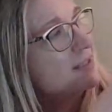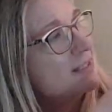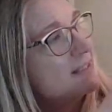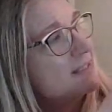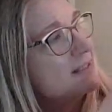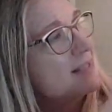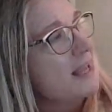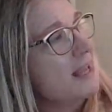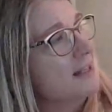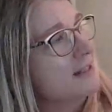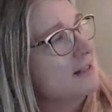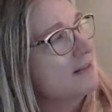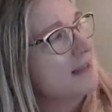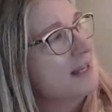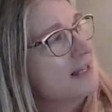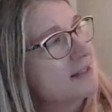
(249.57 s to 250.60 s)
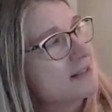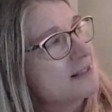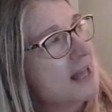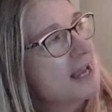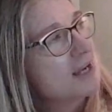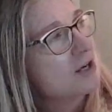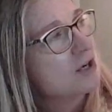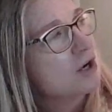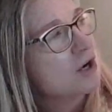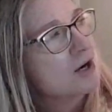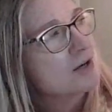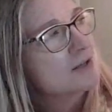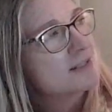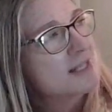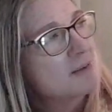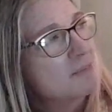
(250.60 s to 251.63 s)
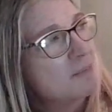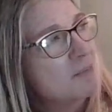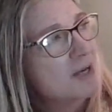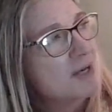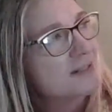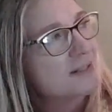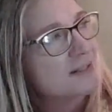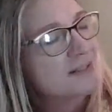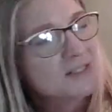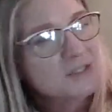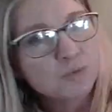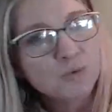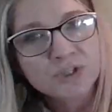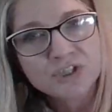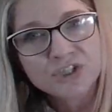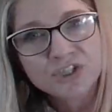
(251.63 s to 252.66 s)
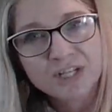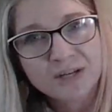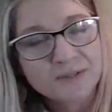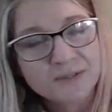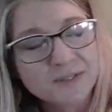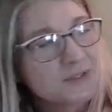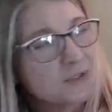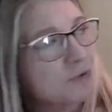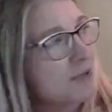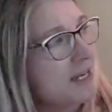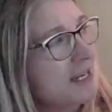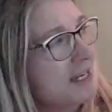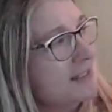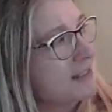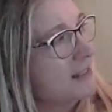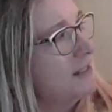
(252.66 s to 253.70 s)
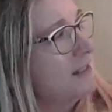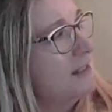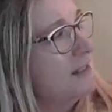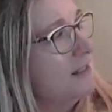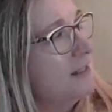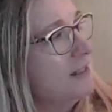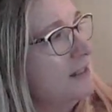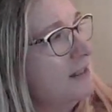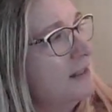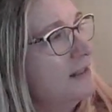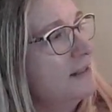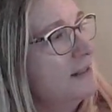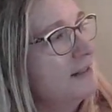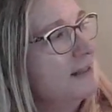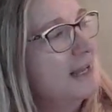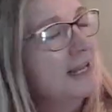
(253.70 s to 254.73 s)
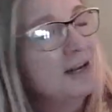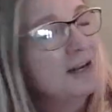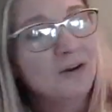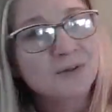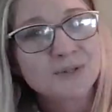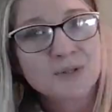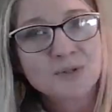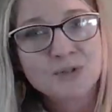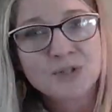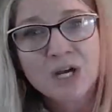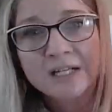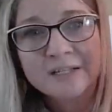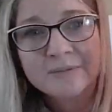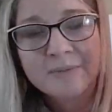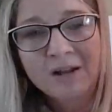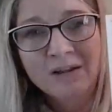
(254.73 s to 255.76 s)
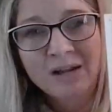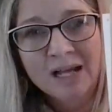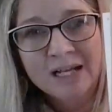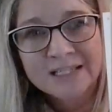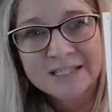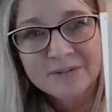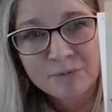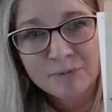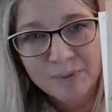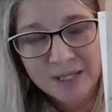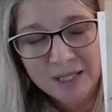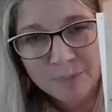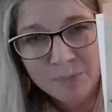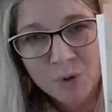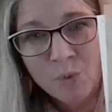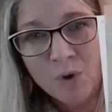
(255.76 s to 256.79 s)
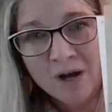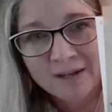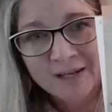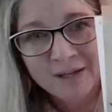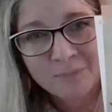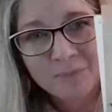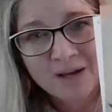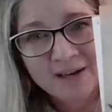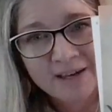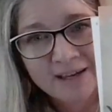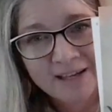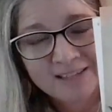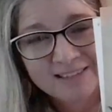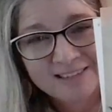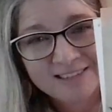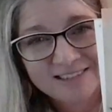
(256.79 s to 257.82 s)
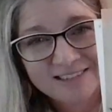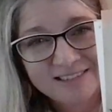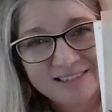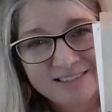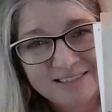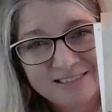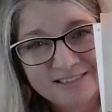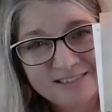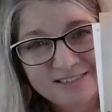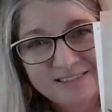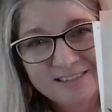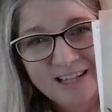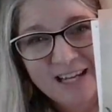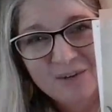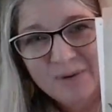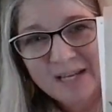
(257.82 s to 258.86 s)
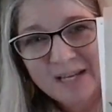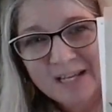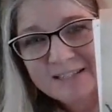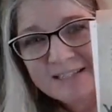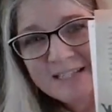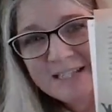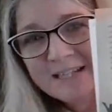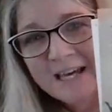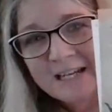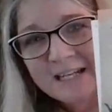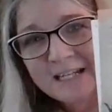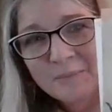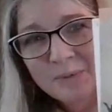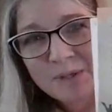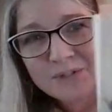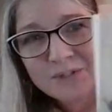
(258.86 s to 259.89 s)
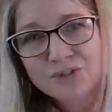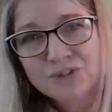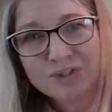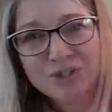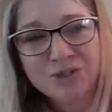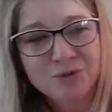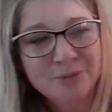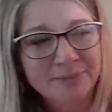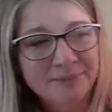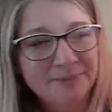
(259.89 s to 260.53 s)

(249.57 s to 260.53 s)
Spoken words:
said things like cars and buses swoosh down the street, and also talked about lots of people walking by. And we can see that in the picture too.